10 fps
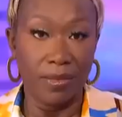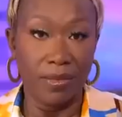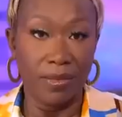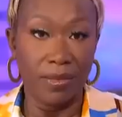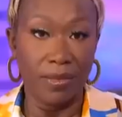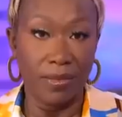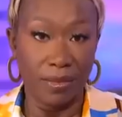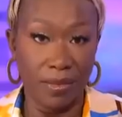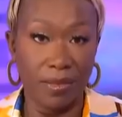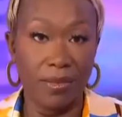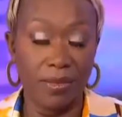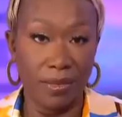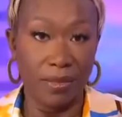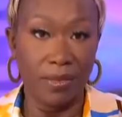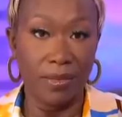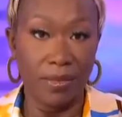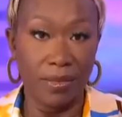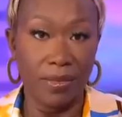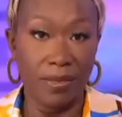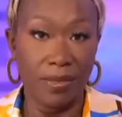
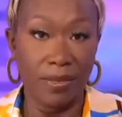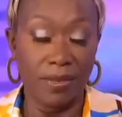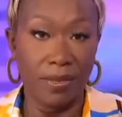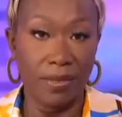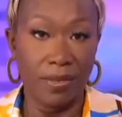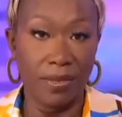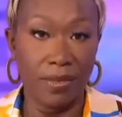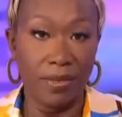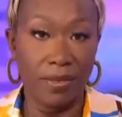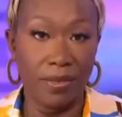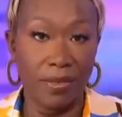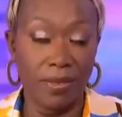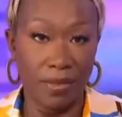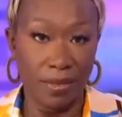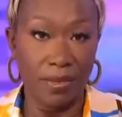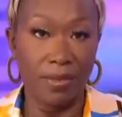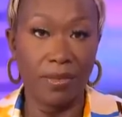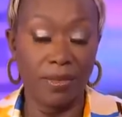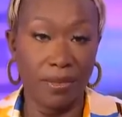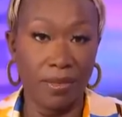
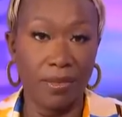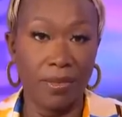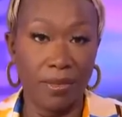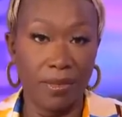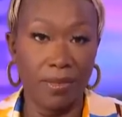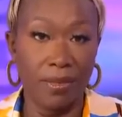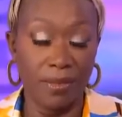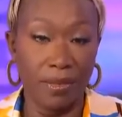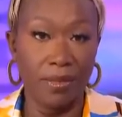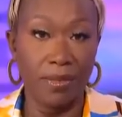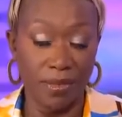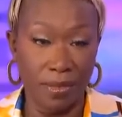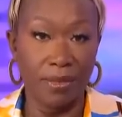(silent)